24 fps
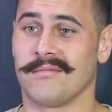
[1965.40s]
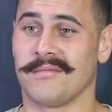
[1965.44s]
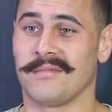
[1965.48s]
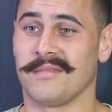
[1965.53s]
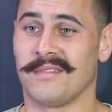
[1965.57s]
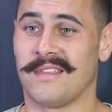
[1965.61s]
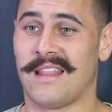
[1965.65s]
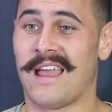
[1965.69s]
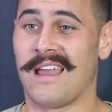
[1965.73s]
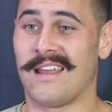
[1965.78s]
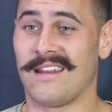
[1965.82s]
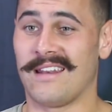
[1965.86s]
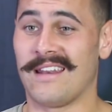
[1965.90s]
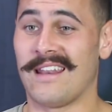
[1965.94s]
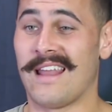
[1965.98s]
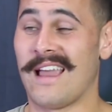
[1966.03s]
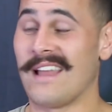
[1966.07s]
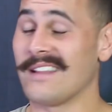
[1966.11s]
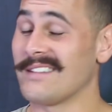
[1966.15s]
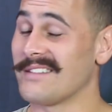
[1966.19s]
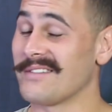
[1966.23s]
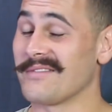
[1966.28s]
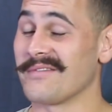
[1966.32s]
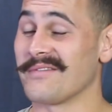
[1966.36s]

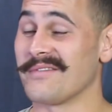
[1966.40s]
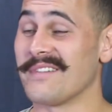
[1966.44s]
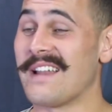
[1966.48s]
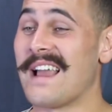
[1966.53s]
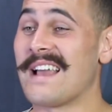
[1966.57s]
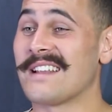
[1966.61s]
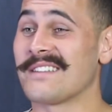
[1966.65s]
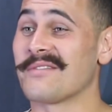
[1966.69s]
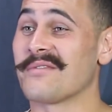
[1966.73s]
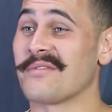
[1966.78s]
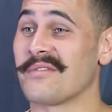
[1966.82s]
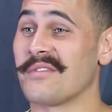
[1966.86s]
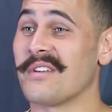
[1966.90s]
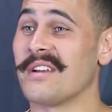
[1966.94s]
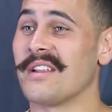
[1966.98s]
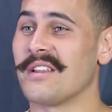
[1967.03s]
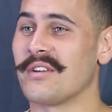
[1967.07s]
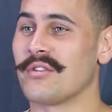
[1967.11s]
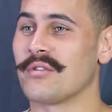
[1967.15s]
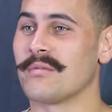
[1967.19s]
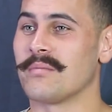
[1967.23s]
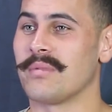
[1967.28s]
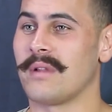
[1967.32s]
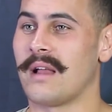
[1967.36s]
Nat's a
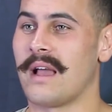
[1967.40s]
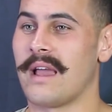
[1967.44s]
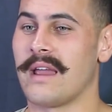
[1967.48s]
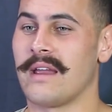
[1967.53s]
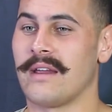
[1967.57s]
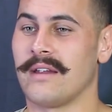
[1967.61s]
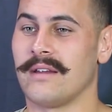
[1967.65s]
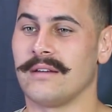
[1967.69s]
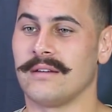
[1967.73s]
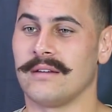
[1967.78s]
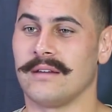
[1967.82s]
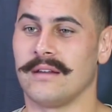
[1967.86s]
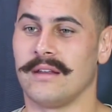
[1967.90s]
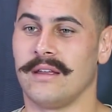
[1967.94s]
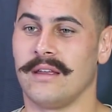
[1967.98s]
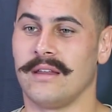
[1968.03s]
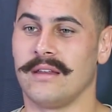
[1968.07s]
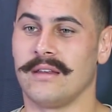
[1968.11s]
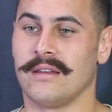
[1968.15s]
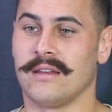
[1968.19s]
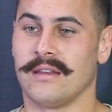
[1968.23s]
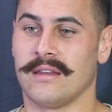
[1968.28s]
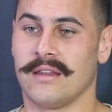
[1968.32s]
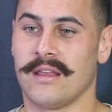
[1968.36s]
really good player,
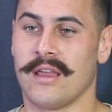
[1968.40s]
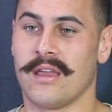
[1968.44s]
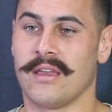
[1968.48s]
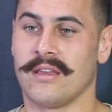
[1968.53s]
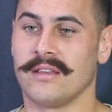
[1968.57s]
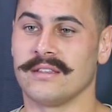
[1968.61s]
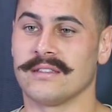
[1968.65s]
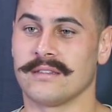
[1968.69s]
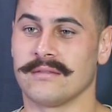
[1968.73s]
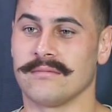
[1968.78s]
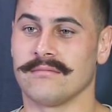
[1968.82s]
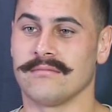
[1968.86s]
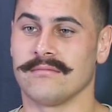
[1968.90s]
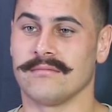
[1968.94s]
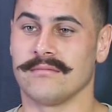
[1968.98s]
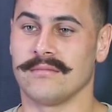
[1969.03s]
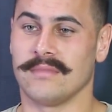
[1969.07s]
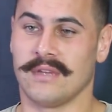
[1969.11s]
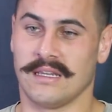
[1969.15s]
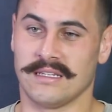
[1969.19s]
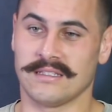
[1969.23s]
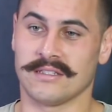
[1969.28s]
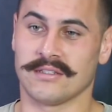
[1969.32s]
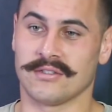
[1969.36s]
and he's
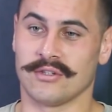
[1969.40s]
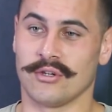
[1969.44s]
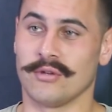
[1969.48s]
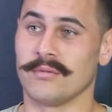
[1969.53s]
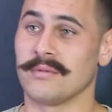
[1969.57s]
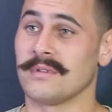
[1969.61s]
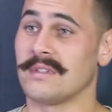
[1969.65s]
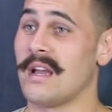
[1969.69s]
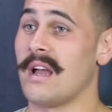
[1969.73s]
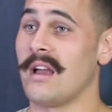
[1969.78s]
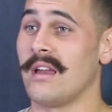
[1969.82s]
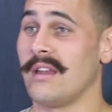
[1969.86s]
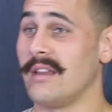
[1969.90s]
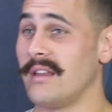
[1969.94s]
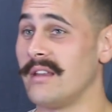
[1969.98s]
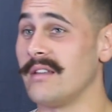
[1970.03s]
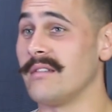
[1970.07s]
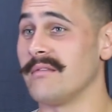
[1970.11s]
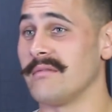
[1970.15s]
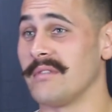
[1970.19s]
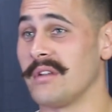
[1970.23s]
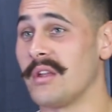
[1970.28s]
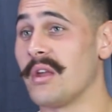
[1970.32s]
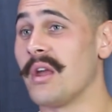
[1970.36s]
a superstar
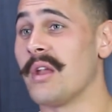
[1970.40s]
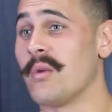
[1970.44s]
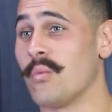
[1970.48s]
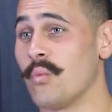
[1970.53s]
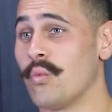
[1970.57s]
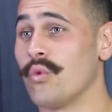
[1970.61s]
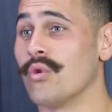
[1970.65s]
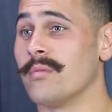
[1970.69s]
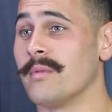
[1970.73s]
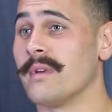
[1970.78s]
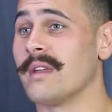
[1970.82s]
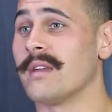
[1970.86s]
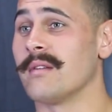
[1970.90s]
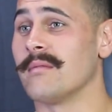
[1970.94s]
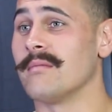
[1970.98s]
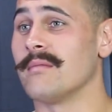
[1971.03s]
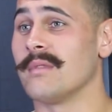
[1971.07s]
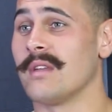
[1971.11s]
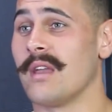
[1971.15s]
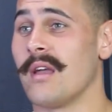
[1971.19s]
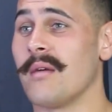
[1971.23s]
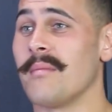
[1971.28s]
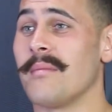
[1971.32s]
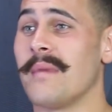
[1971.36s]
and will be a
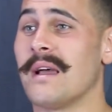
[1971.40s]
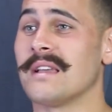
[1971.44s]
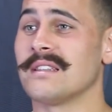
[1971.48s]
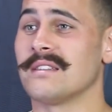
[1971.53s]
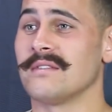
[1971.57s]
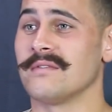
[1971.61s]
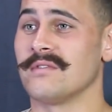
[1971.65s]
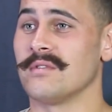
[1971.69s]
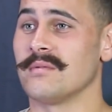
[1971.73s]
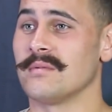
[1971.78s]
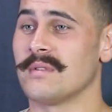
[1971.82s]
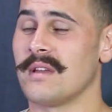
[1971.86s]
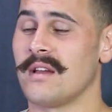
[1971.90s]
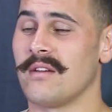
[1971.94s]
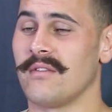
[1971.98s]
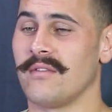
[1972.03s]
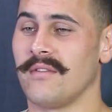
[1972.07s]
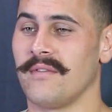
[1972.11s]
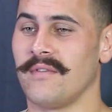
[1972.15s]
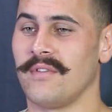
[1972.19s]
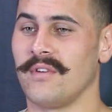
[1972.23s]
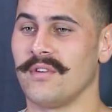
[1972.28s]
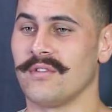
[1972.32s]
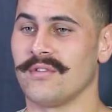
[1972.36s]
massive superstar in
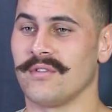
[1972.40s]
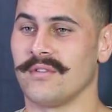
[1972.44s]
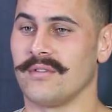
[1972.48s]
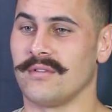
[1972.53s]
the future.